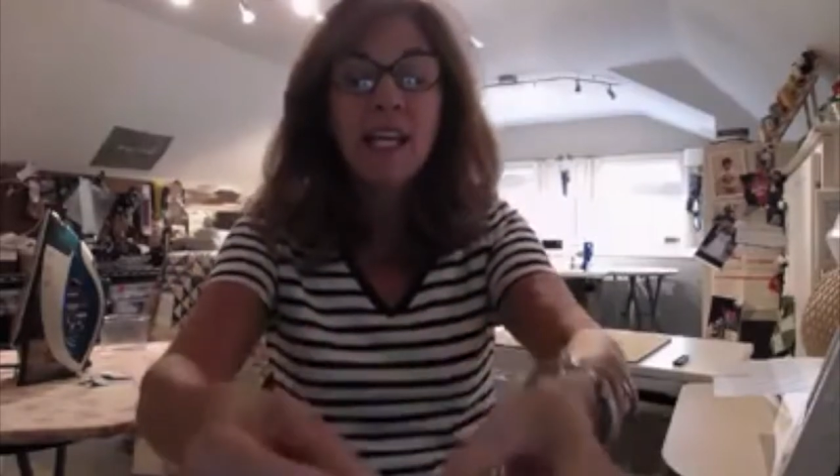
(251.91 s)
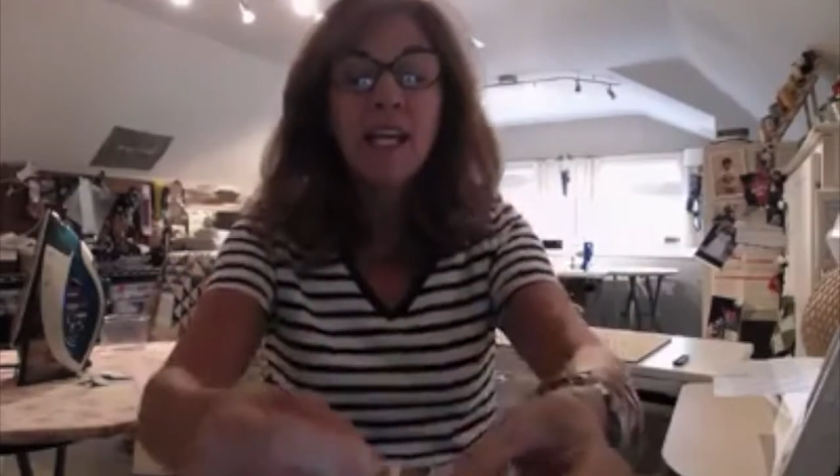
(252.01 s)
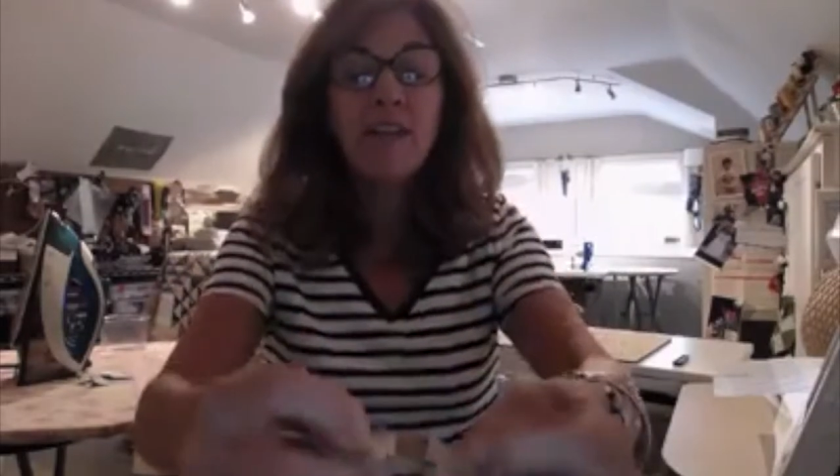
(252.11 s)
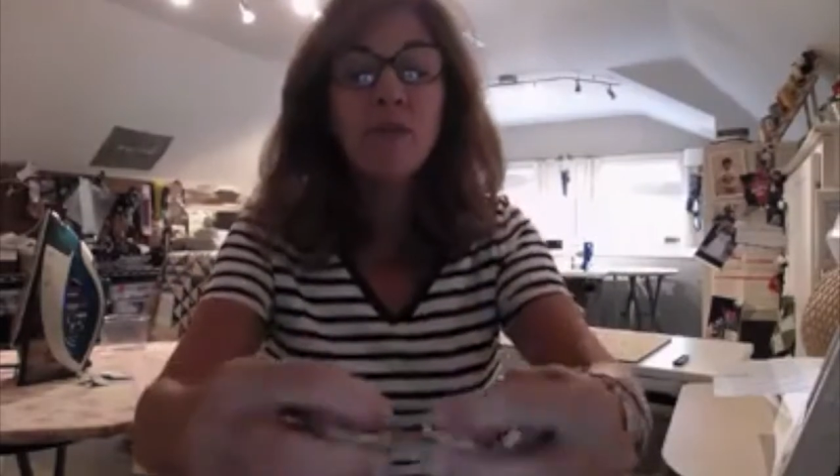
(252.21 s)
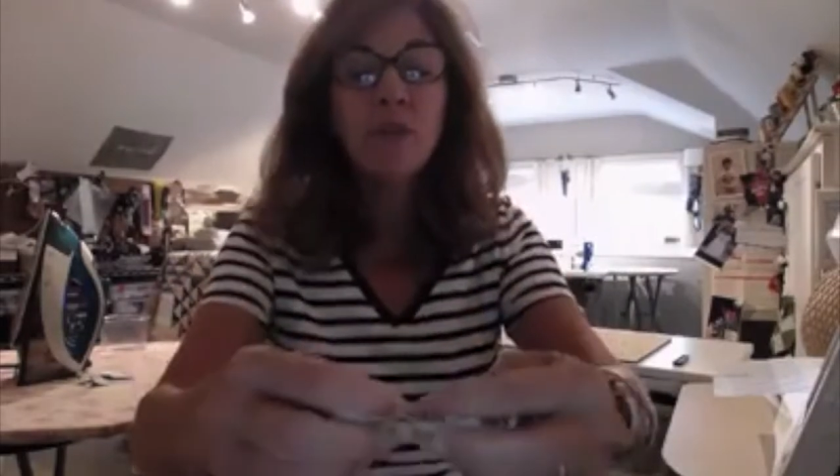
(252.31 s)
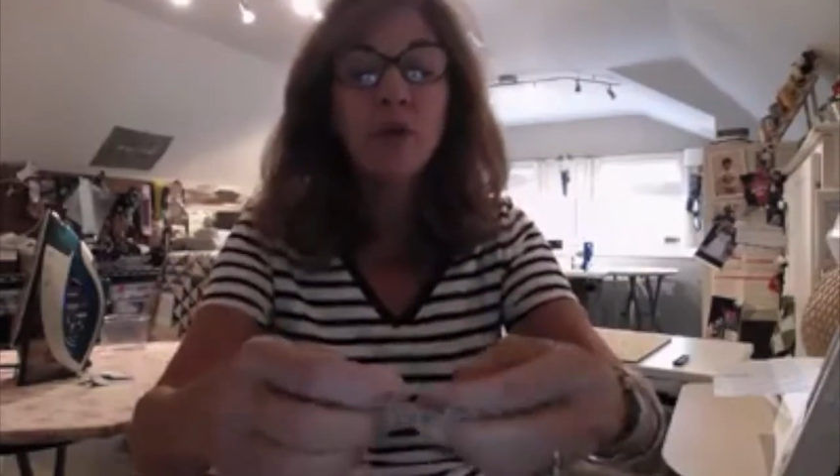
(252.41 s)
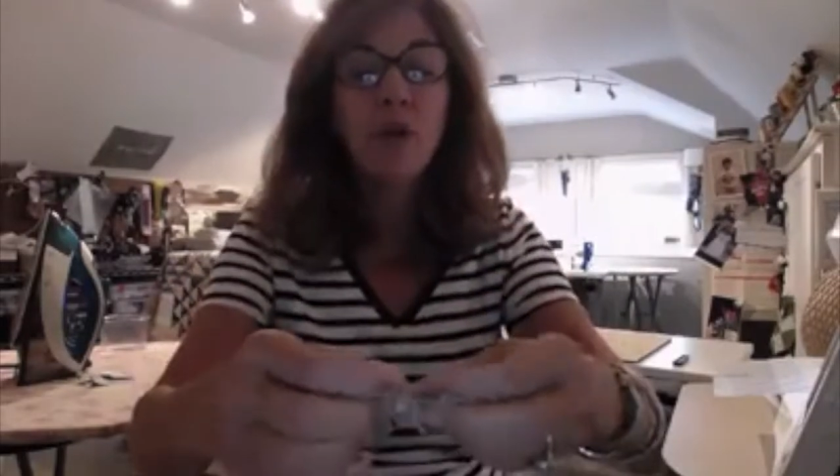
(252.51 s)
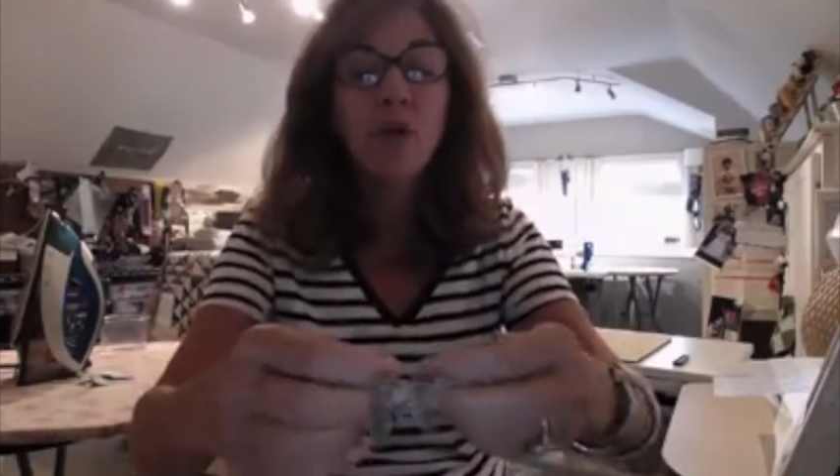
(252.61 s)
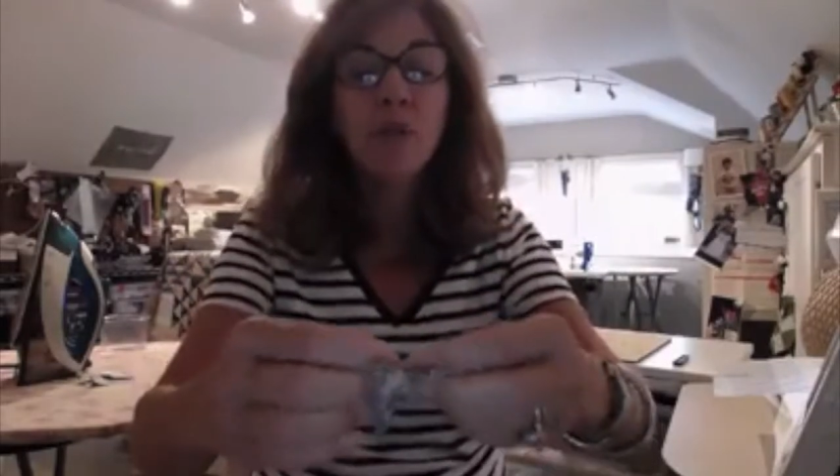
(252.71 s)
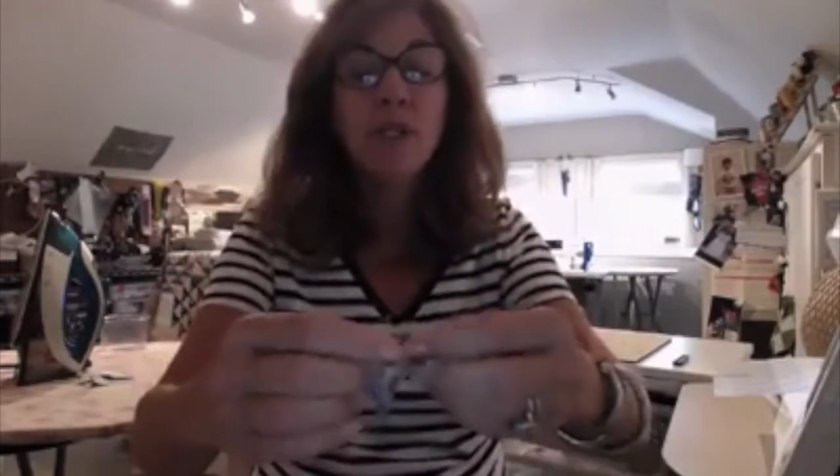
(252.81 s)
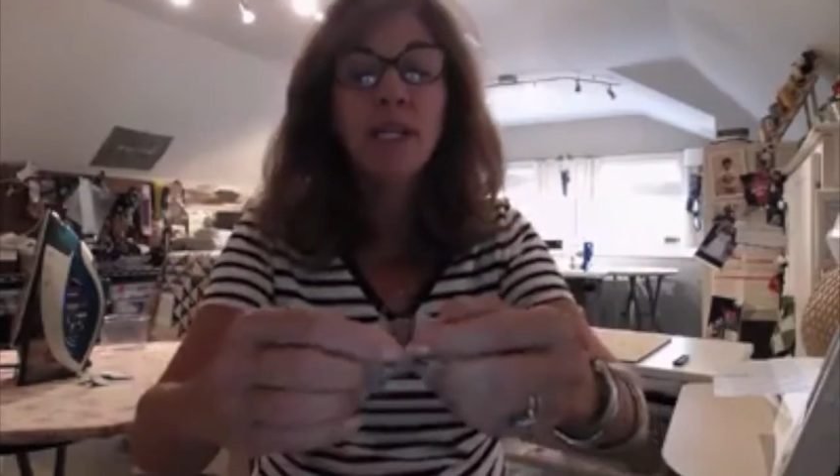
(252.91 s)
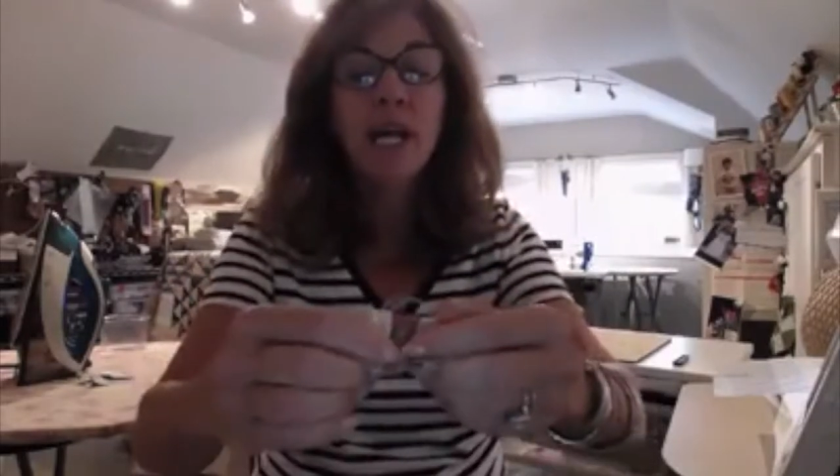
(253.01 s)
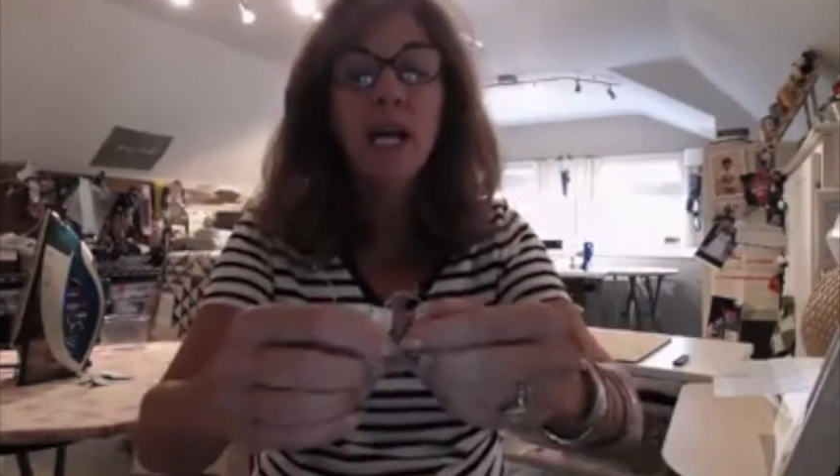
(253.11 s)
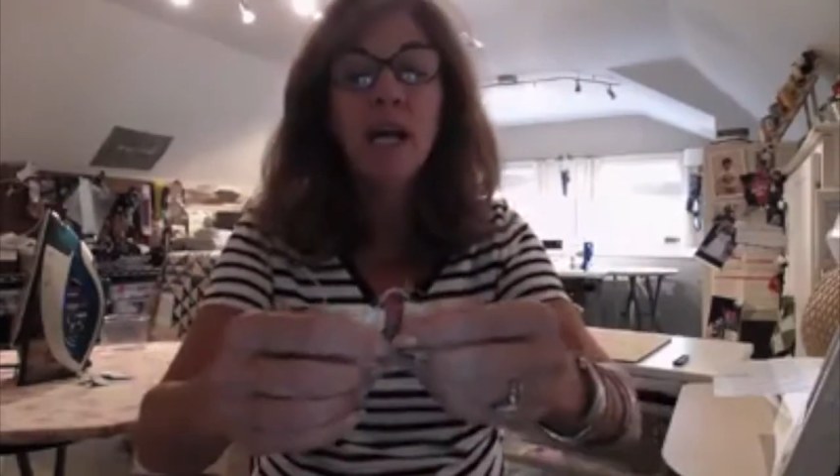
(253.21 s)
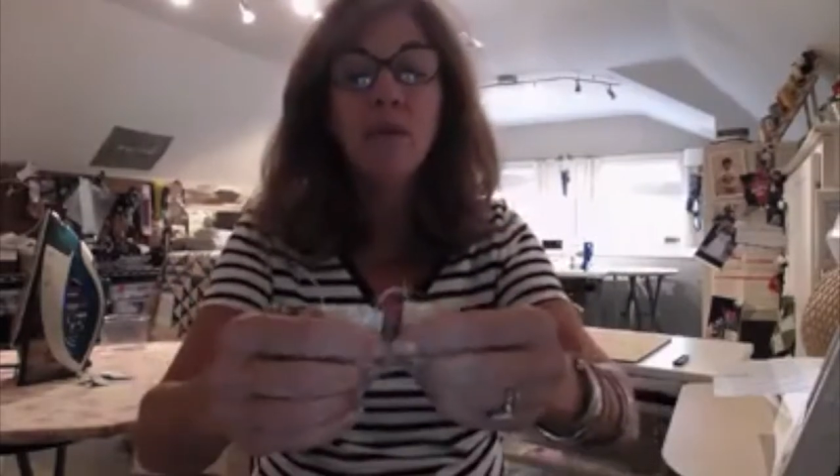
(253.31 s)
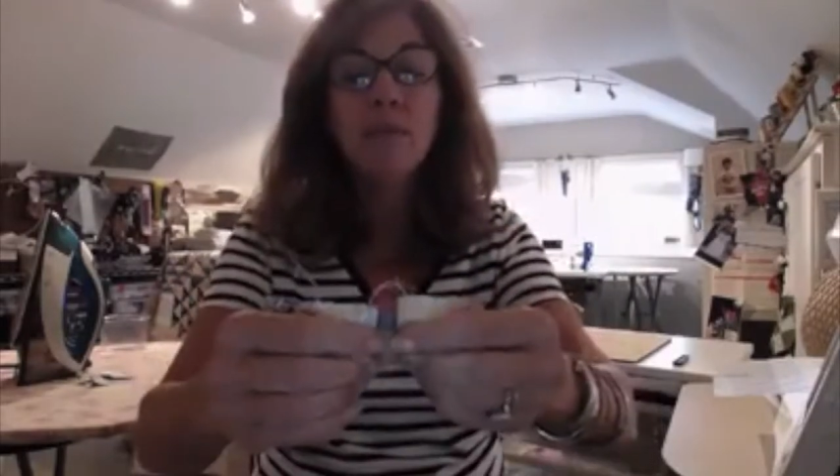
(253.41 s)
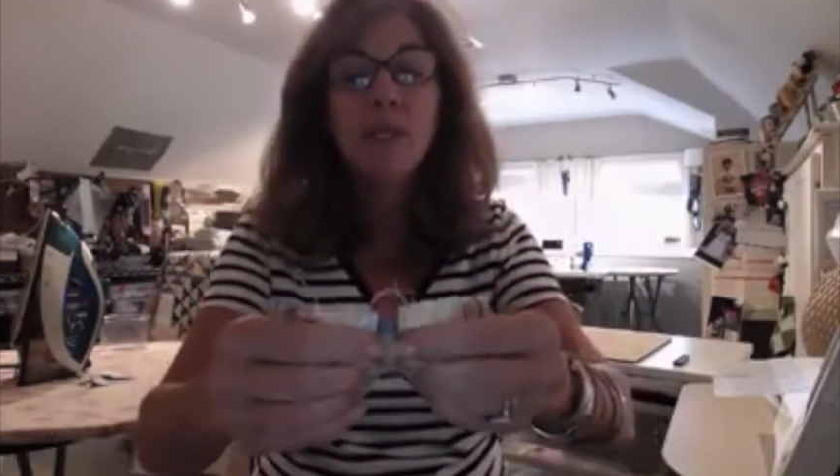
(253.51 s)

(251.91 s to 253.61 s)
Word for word: And then when you open it up,